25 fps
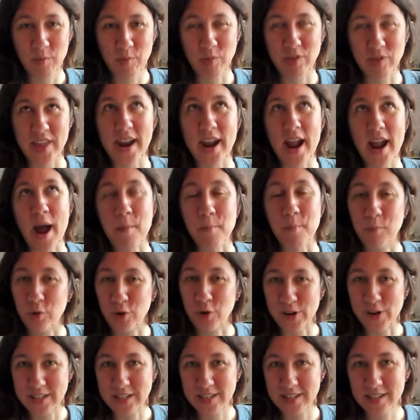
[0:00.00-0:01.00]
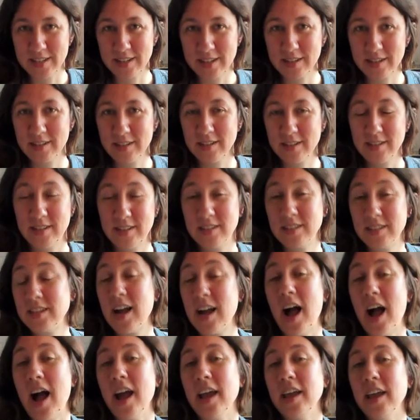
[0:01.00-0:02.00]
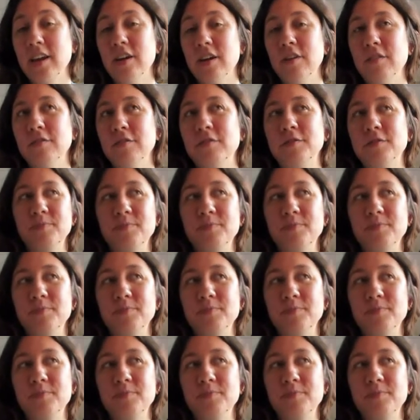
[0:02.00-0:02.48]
that Empress kind of